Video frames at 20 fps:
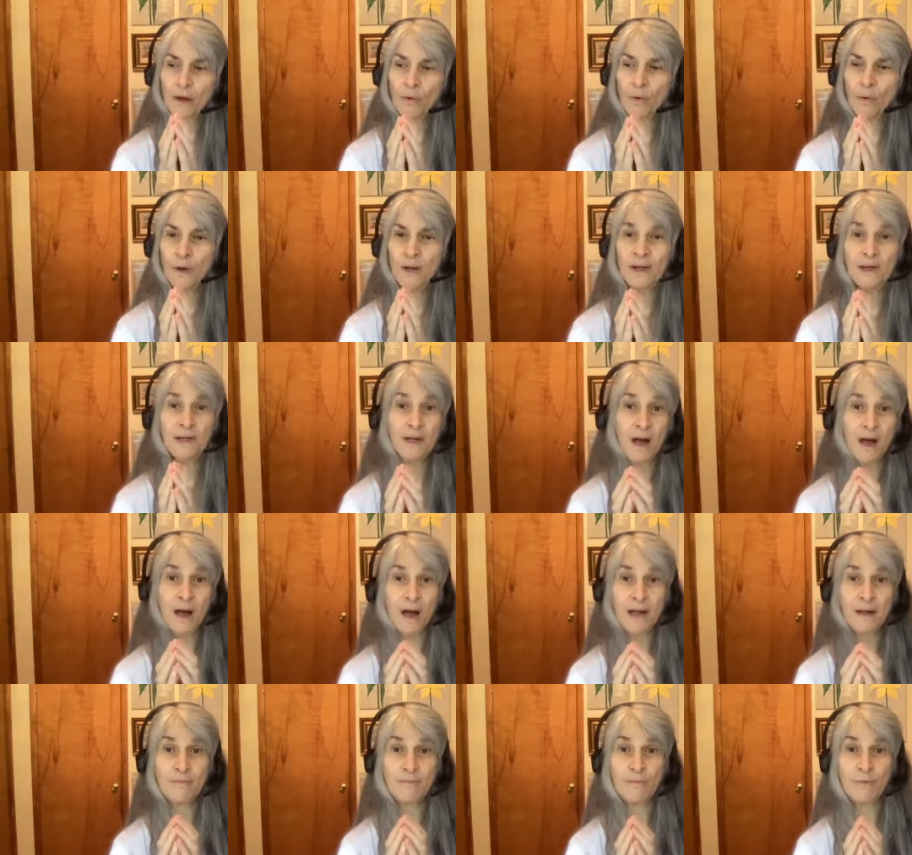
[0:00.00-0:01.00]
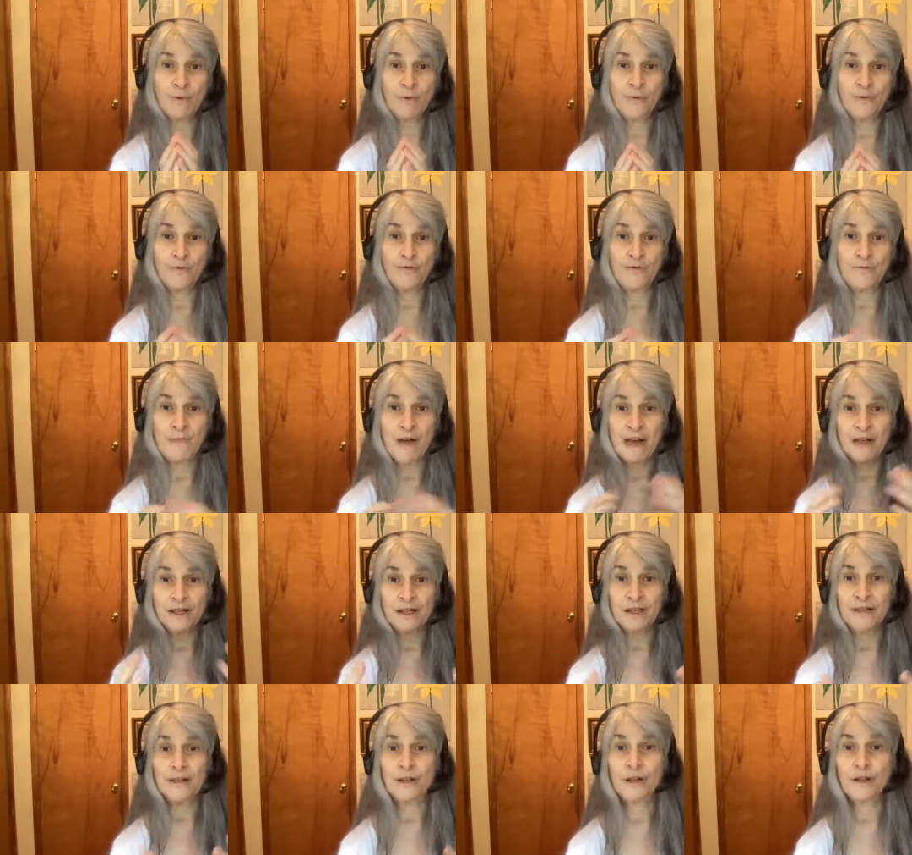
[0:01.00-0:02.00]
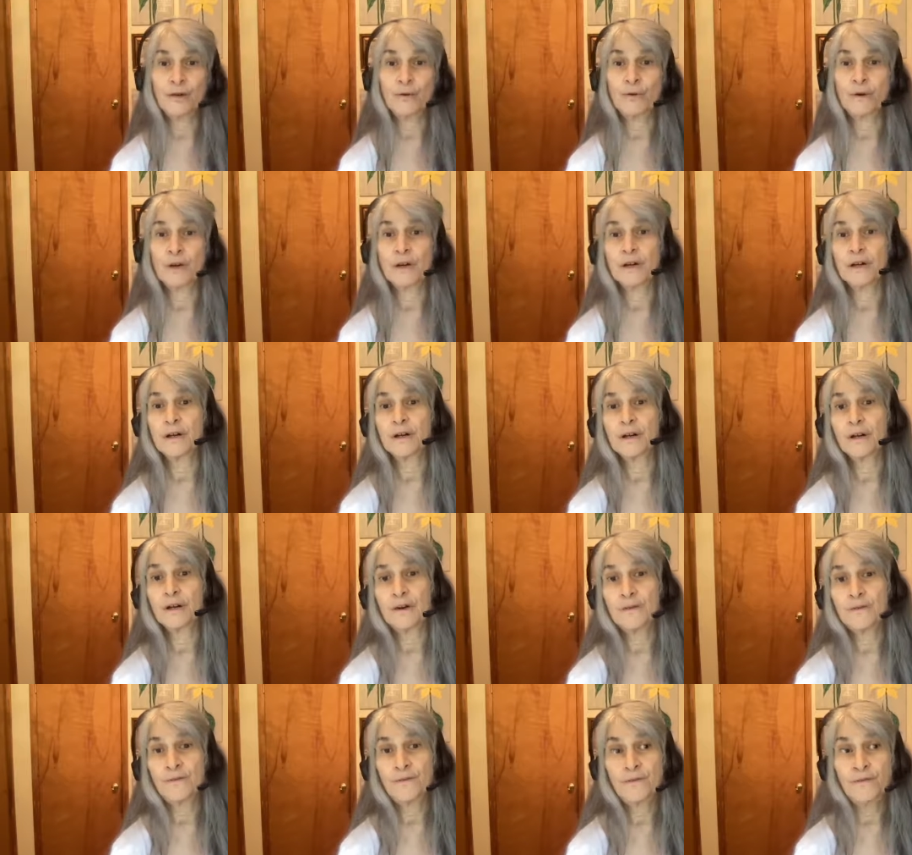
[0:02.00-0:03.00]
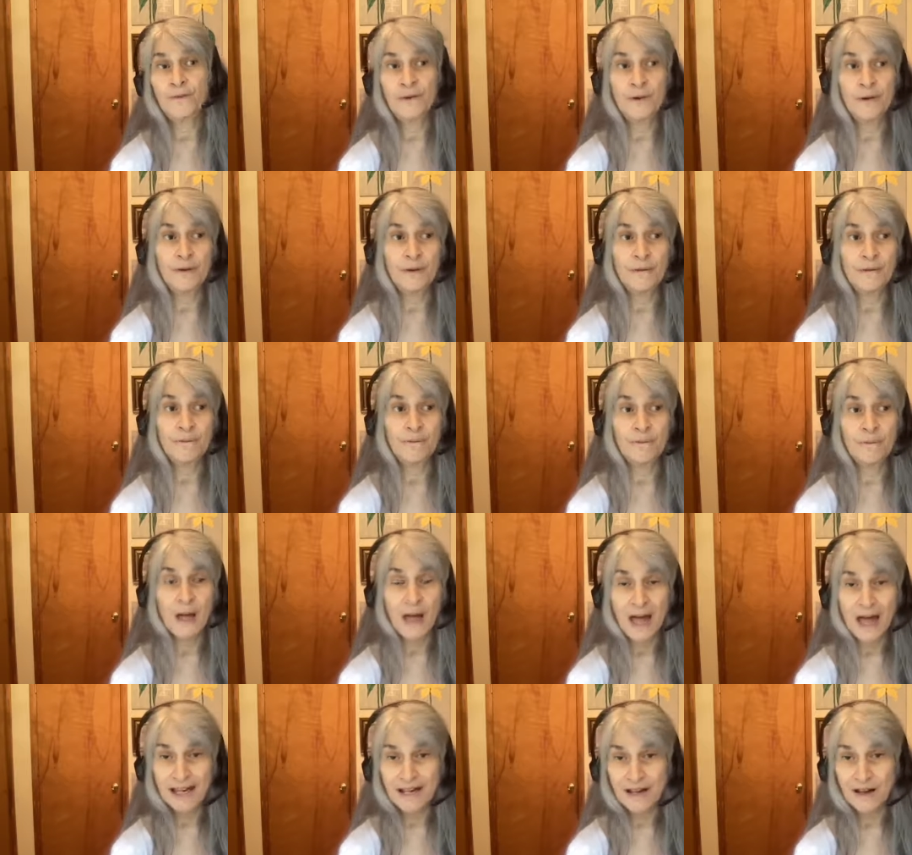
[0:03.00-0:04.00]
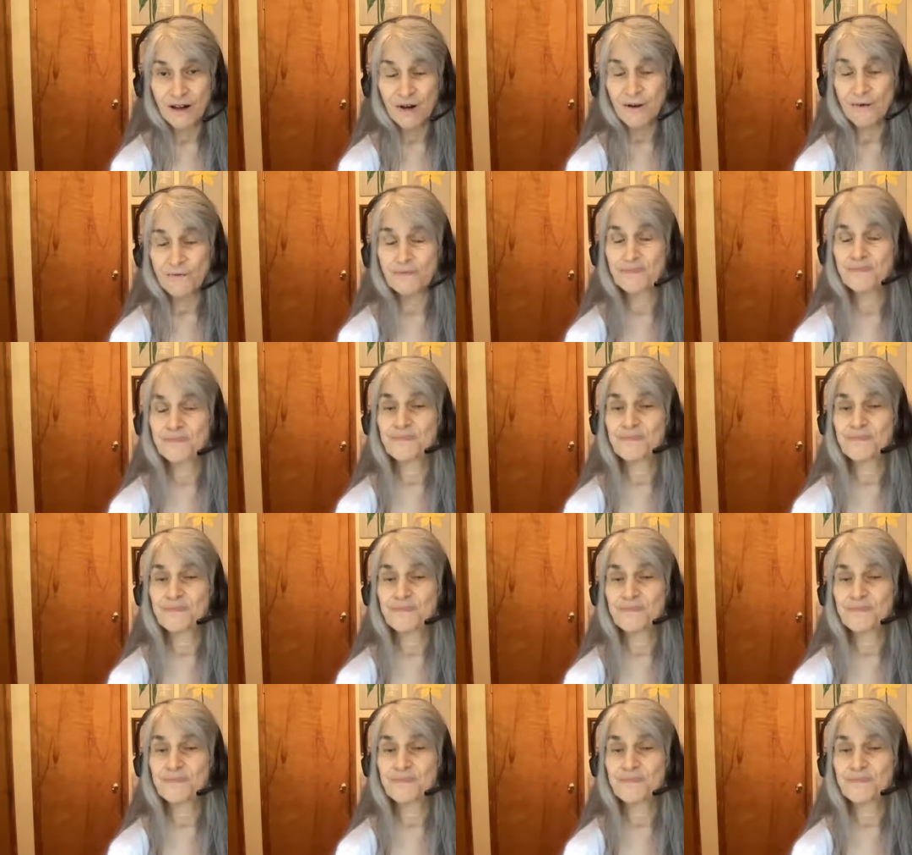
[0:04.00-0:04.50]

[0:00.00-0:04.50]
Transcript: when I moved back to New York from Idaho,